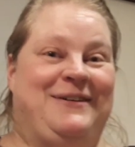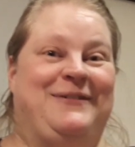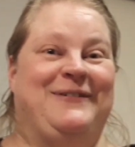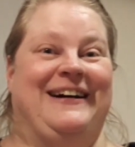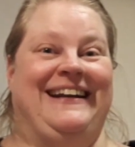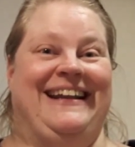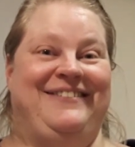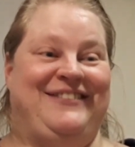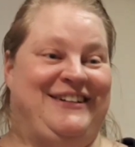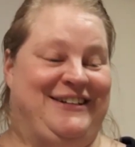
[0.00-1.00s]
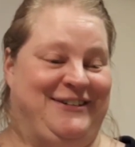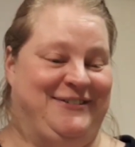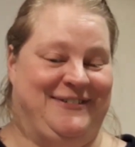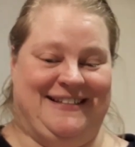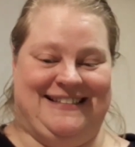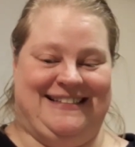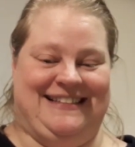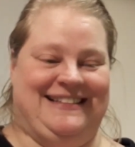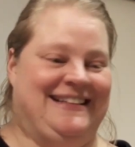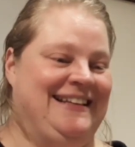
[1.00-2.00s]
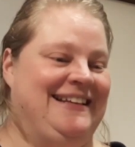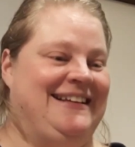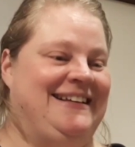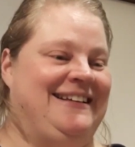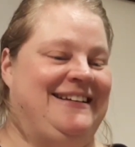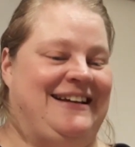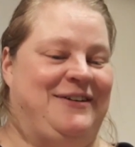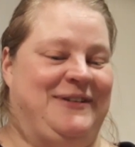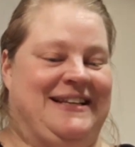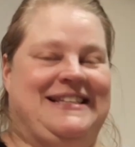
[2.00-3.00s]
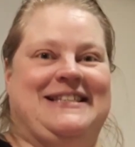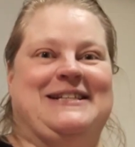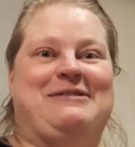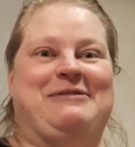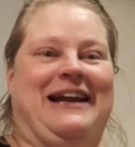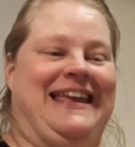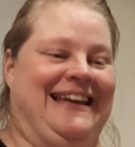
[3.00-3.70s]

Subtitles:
One never know how this is going.